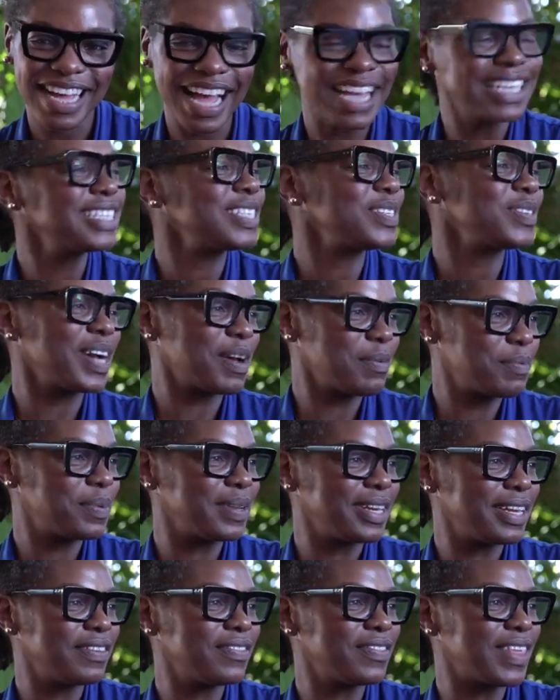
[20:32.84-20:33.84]
I still can't
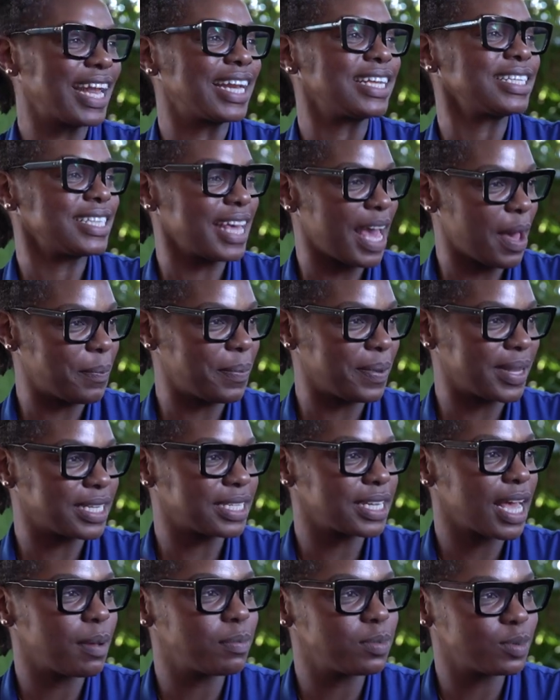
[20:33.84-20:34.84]
believe that it's
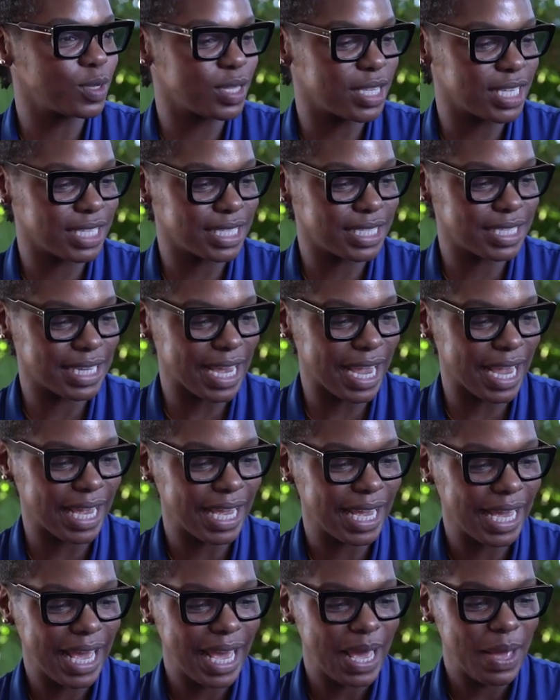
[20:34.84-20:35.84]
happened up yeah. to this day
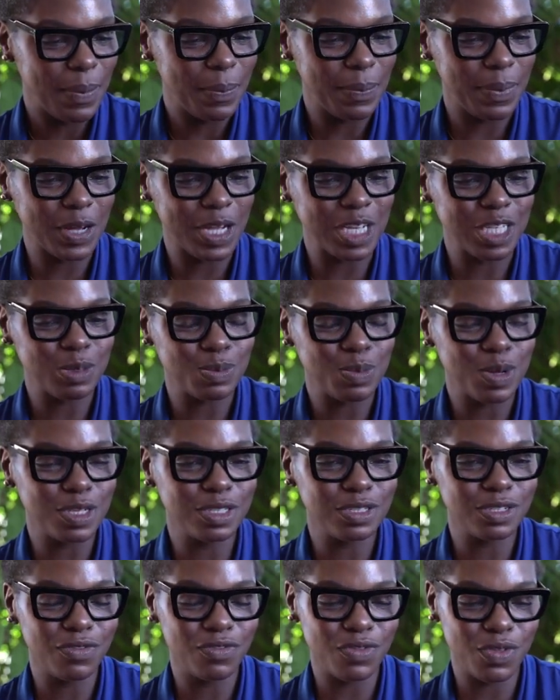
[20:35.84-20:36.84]
because
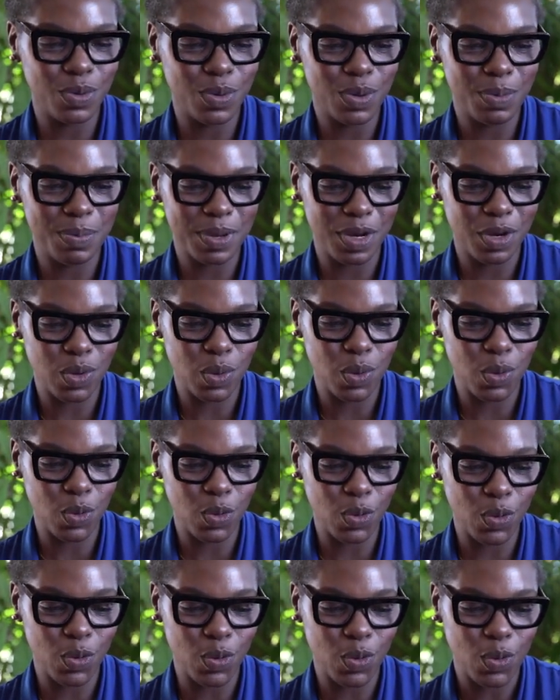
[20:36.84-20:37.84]
most of the women
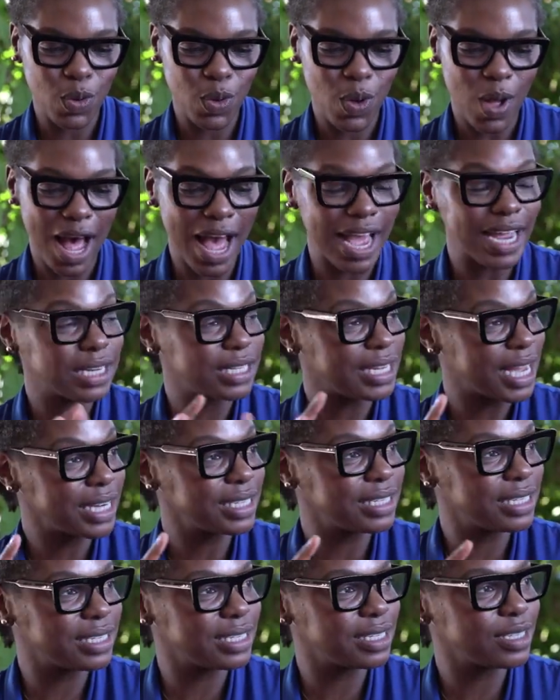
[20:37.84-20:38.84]
who are
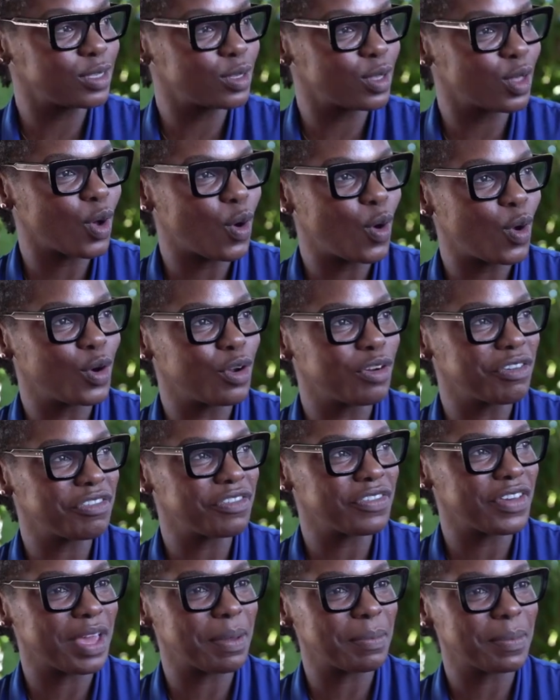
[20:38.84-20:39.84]
inducted into the Hall of
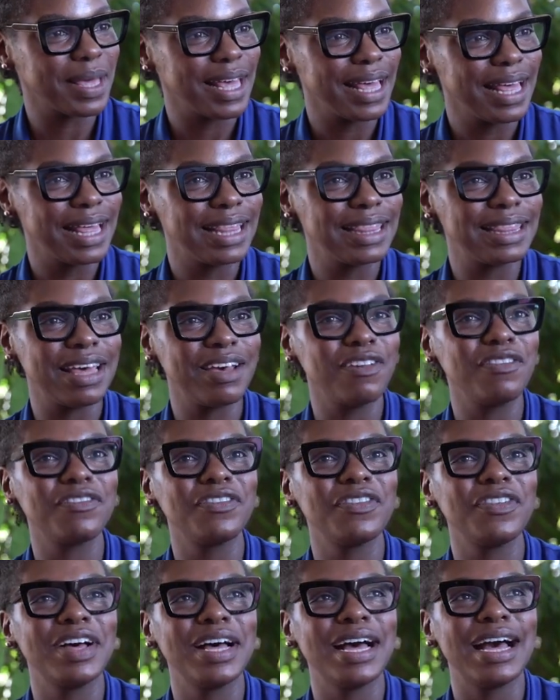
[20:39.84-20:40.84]
Fame,
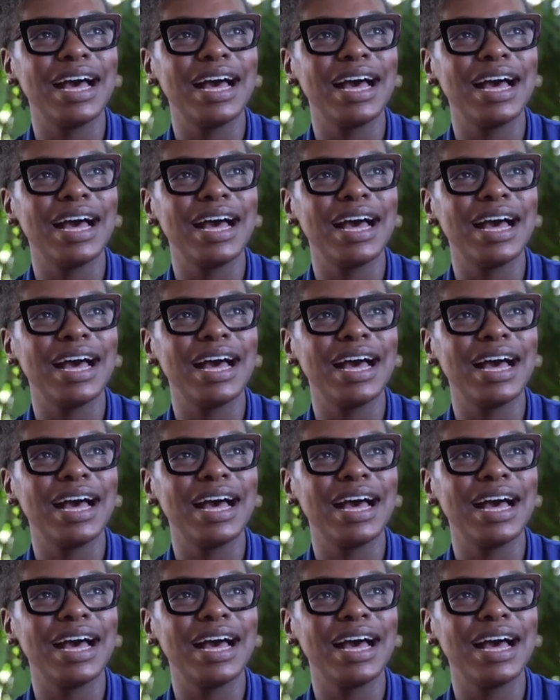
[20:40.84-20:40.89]
they've